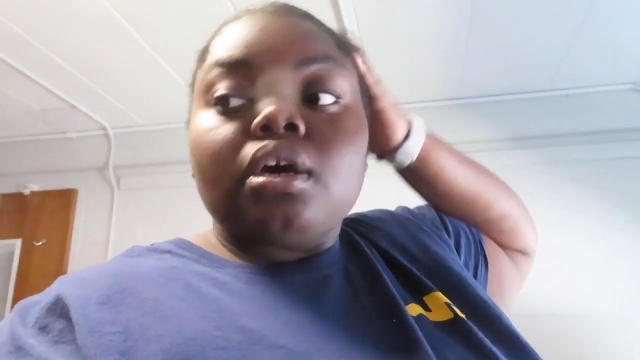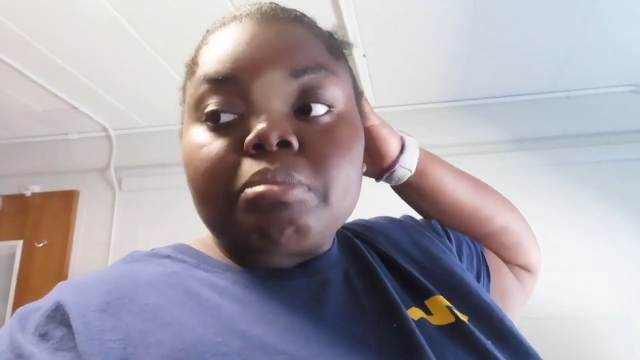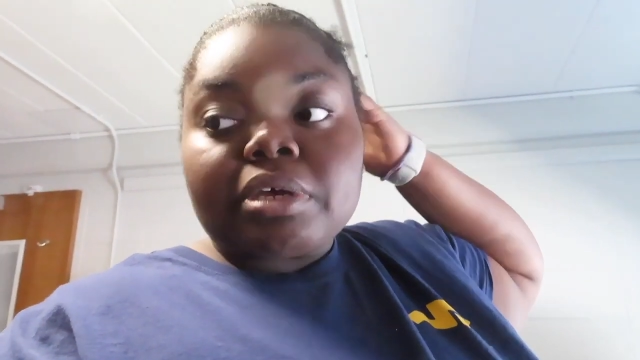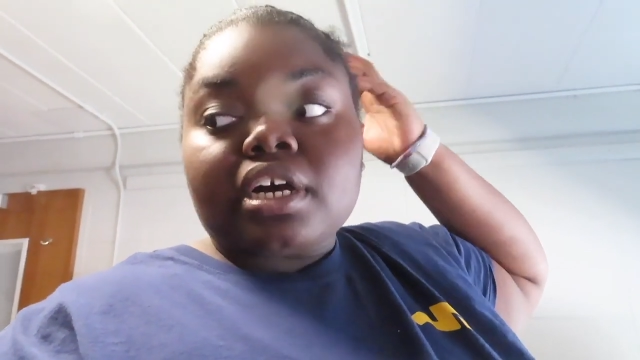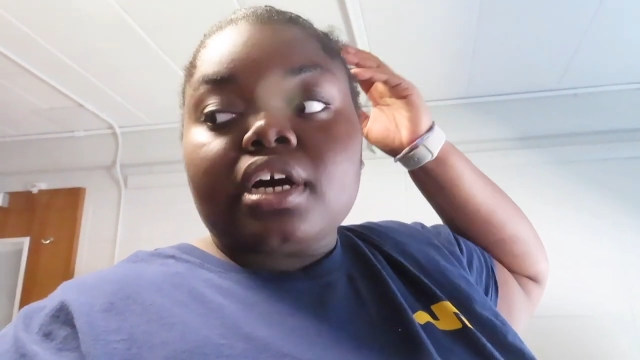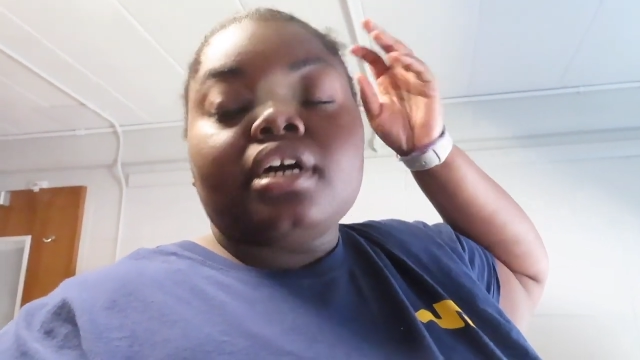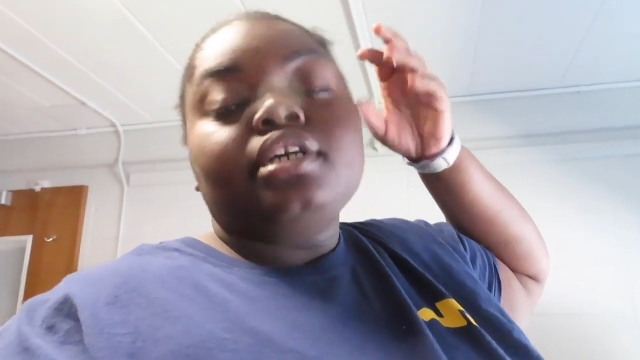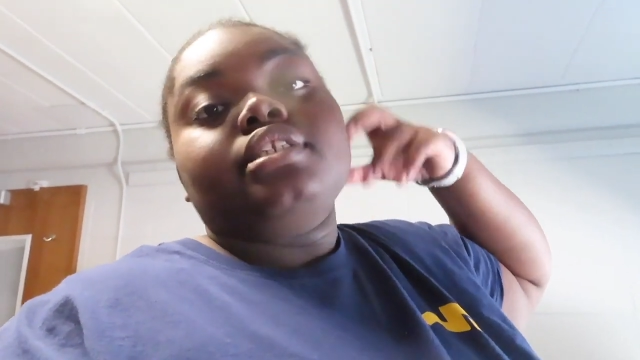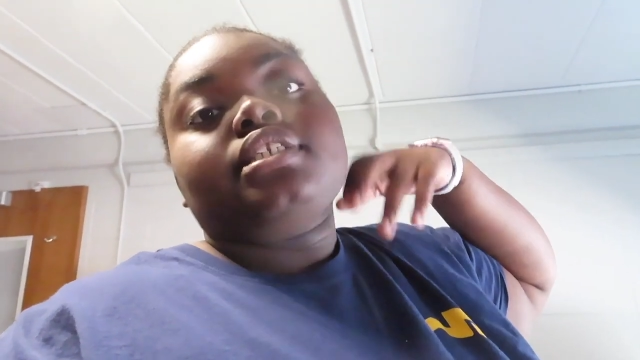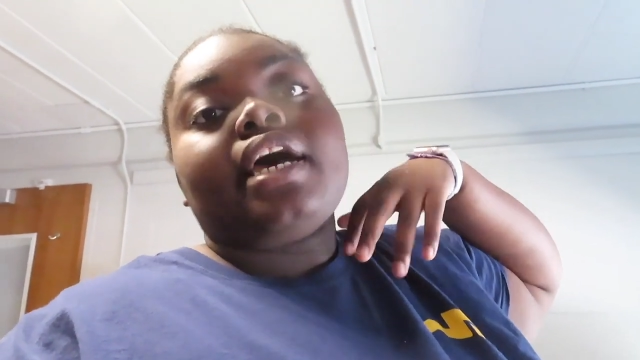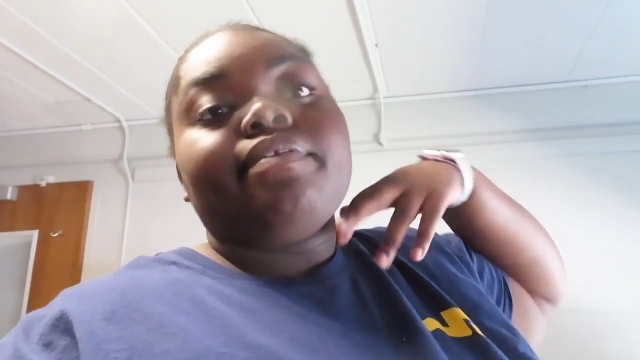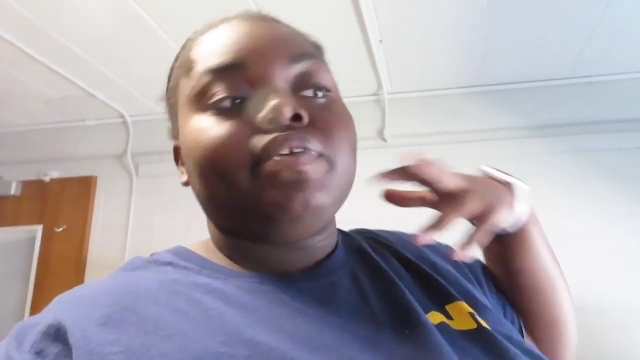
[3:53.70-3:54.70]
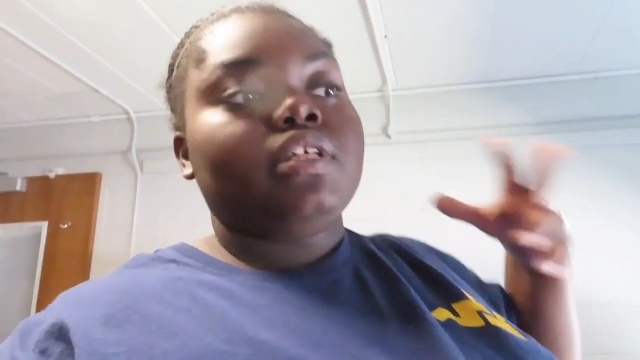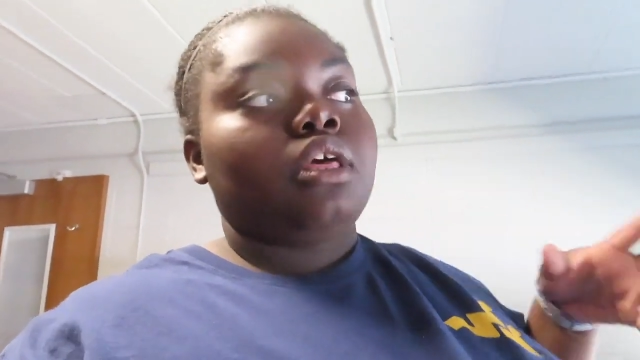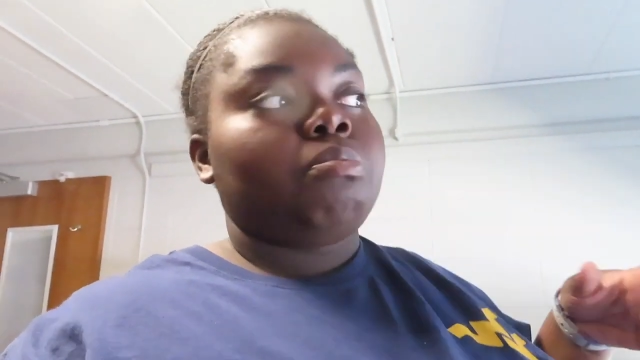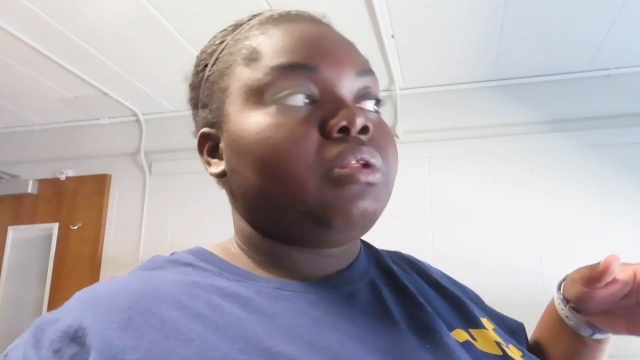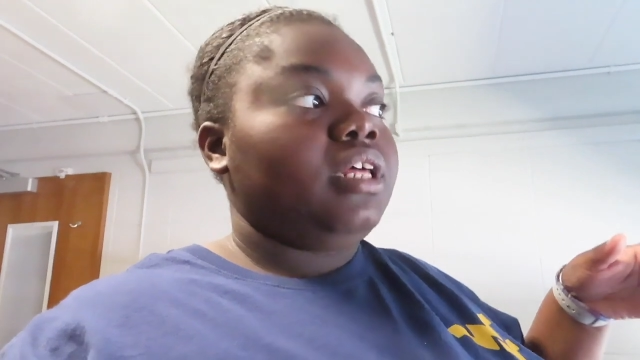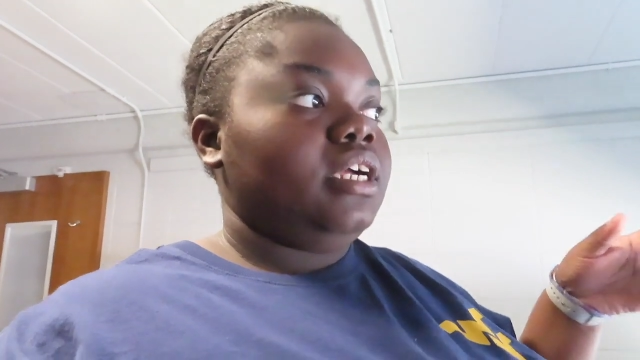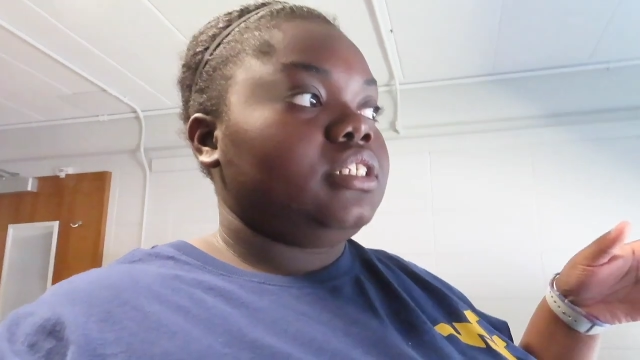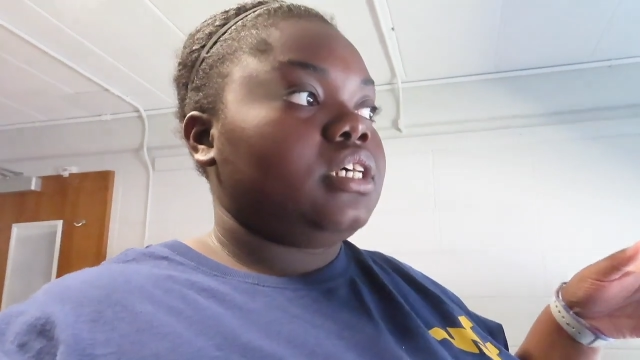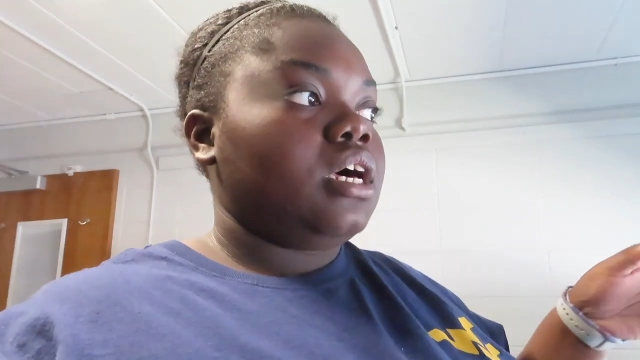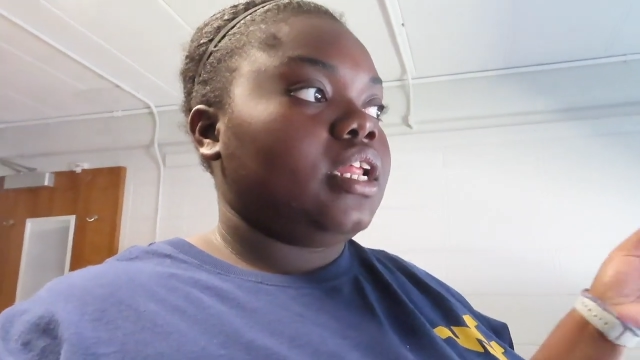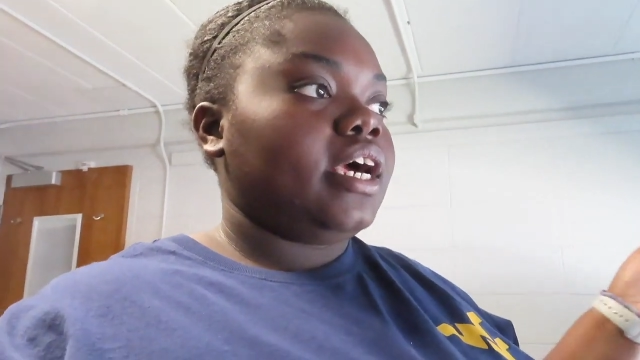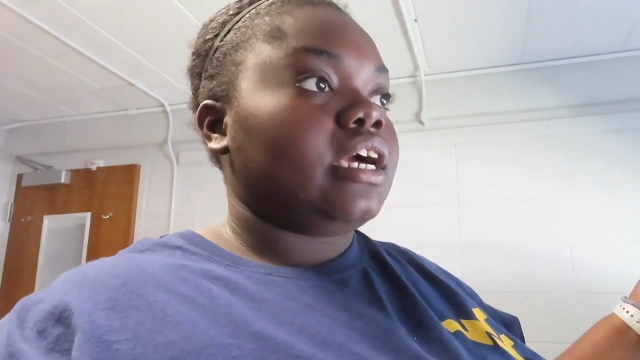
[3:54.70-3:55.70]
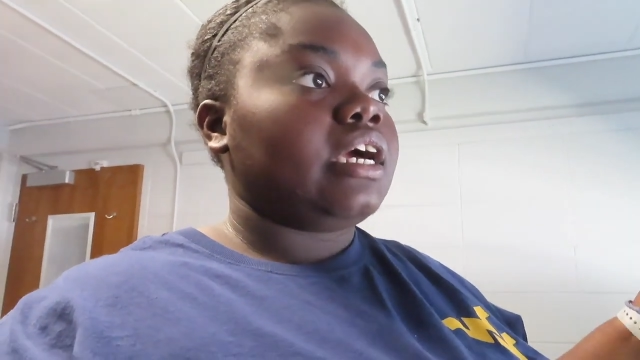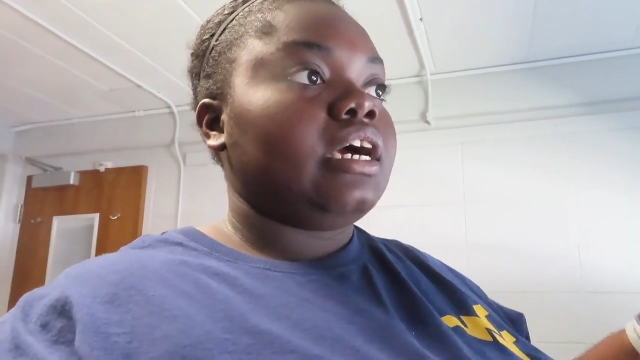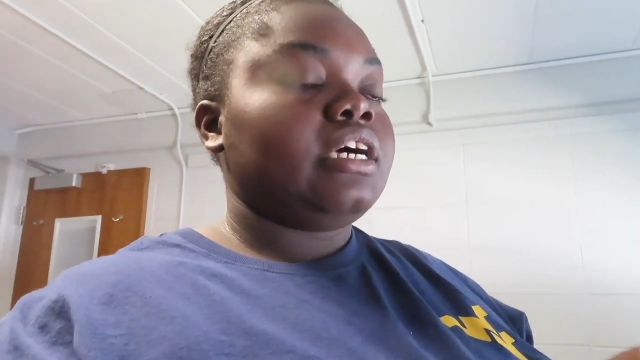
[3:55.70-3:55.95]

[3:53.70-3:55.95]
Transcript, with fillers: because I really plan to like